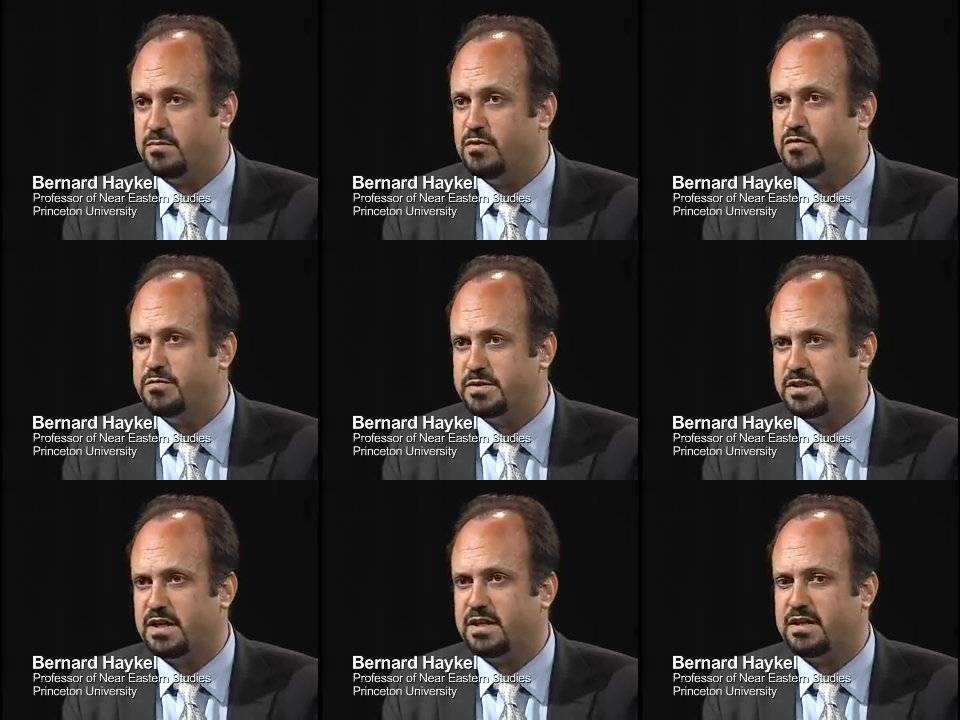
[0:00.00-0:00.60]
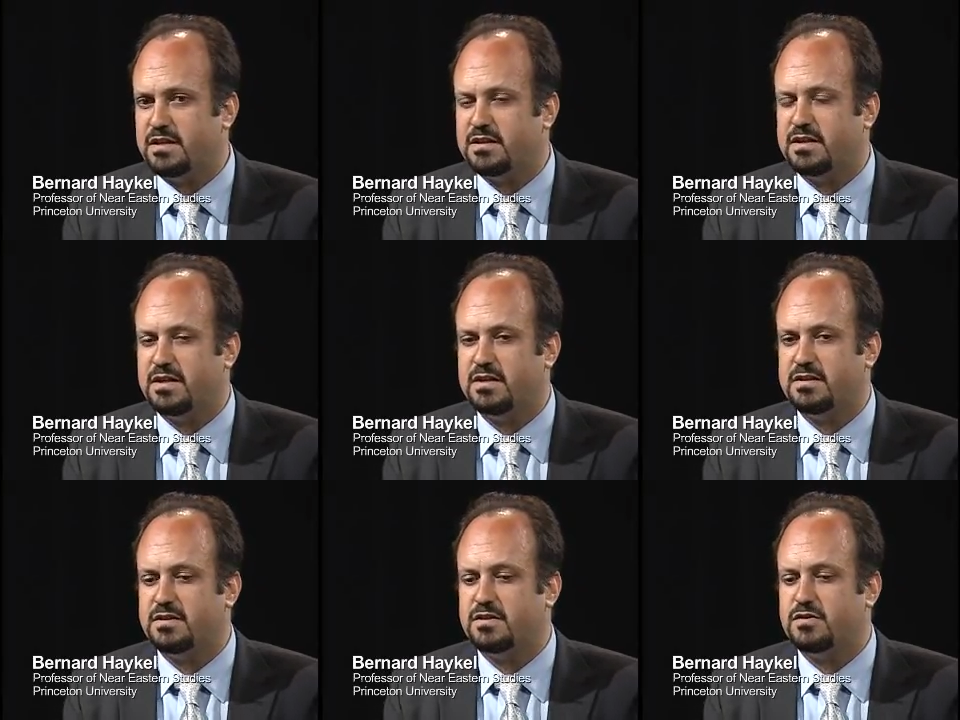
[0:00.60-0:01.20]
a movement like
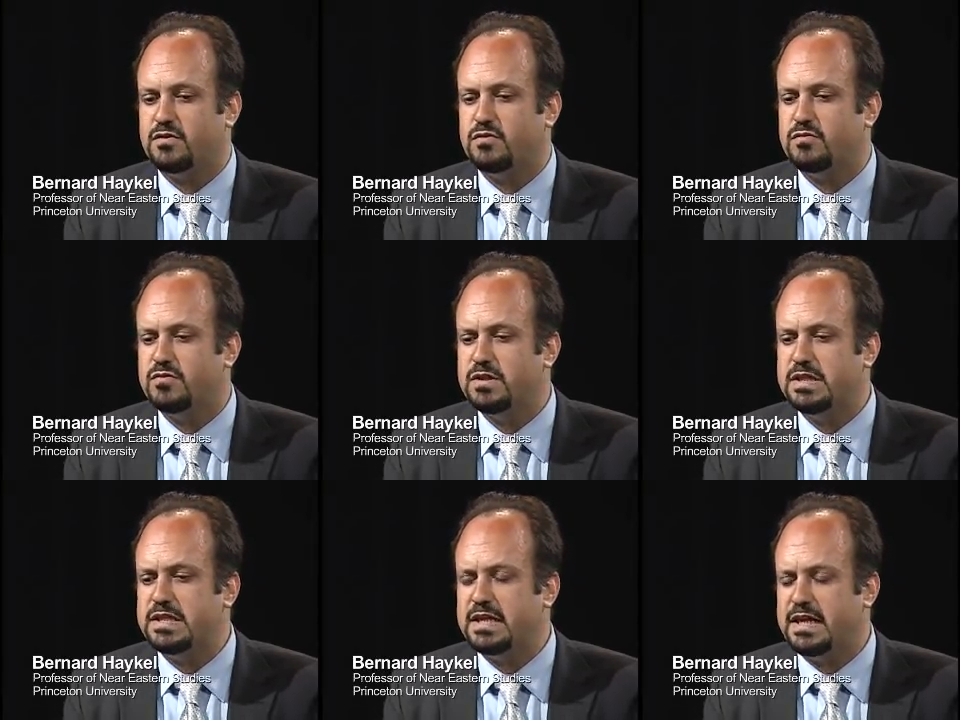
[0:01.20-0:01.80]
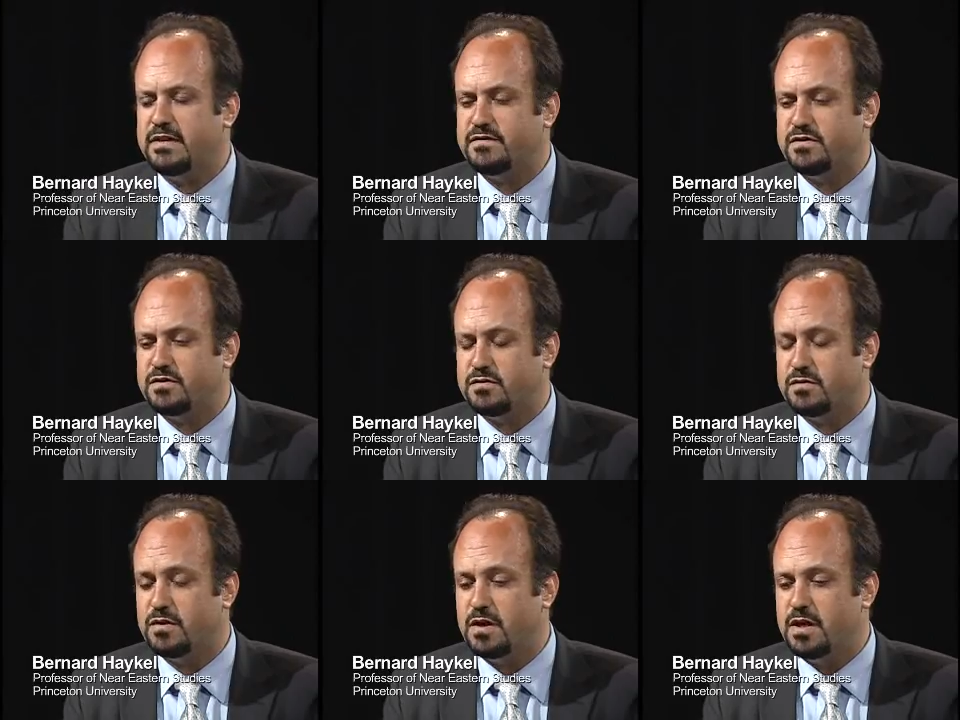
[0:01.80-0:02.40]
Al-Qaeda, you really have
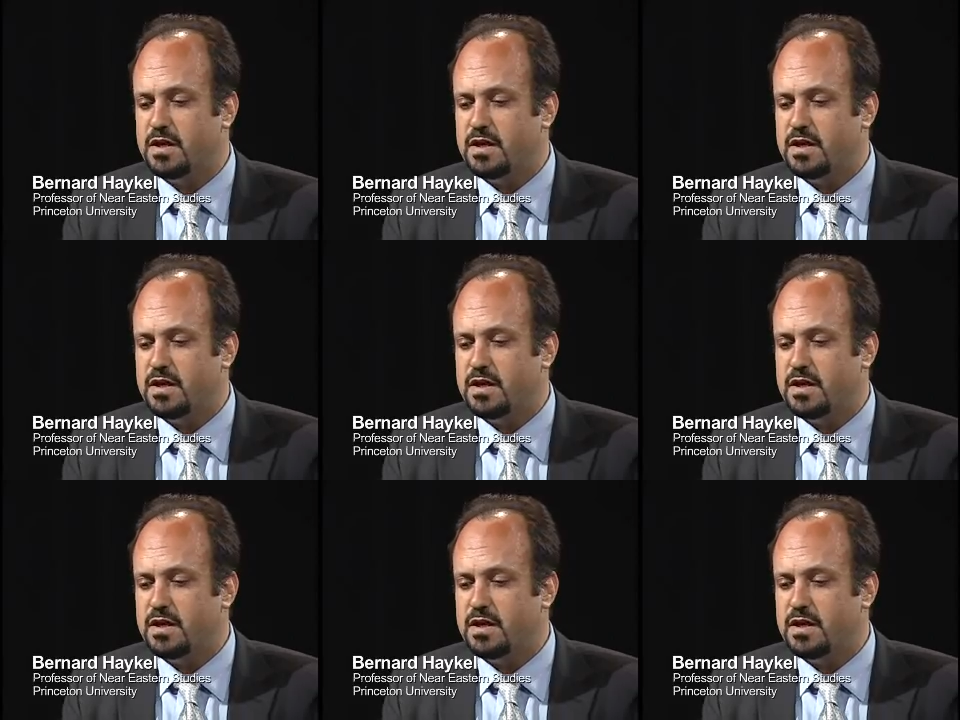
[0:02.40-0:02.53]
to,